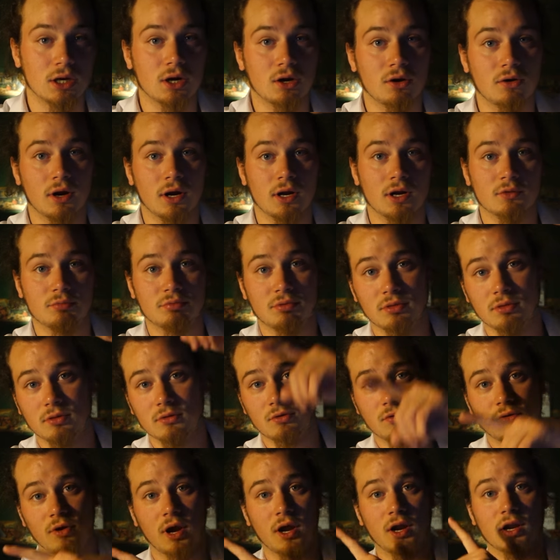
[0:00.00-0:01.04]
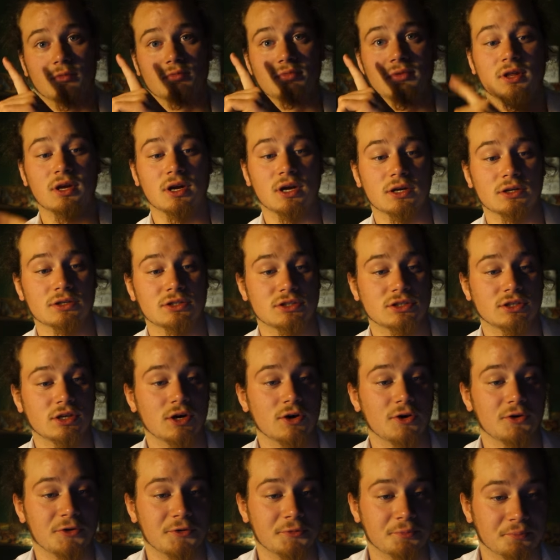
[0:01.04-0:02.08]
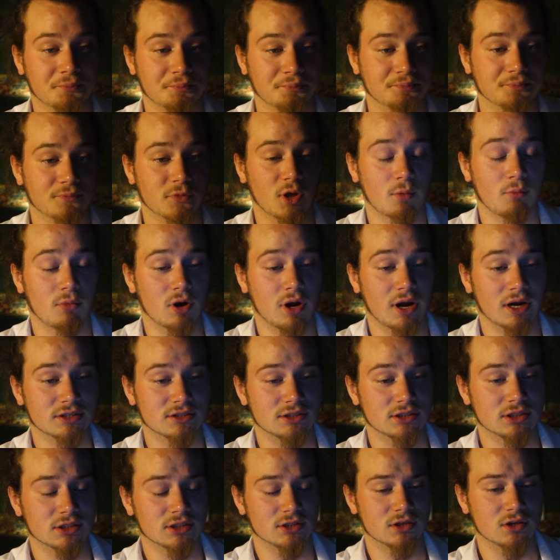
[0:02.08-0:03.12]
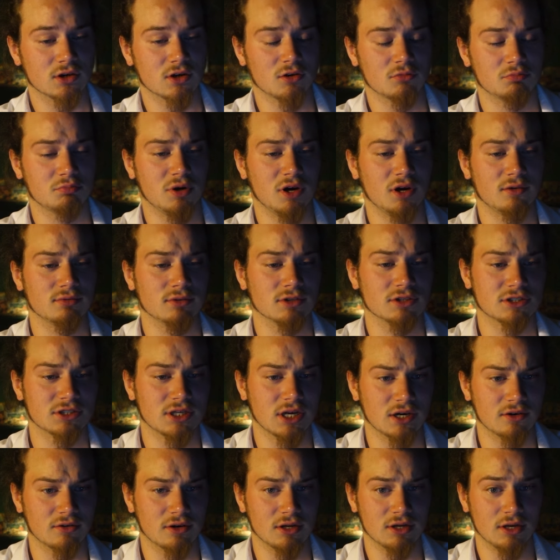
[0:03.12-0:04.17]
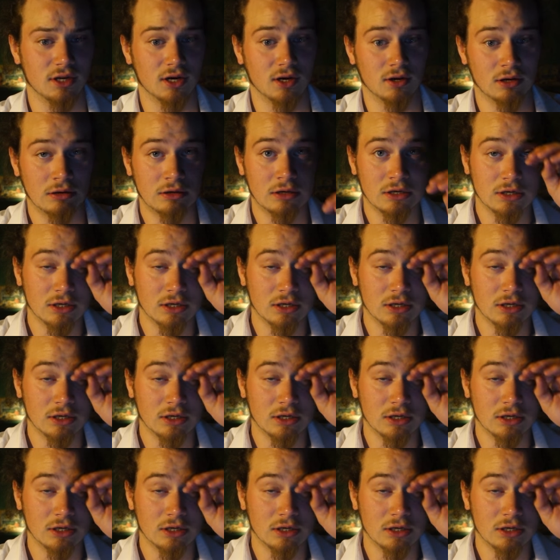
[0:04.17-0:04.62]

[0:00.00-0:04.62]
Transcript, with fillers: right up there. So I'm actually going to go publish that right now.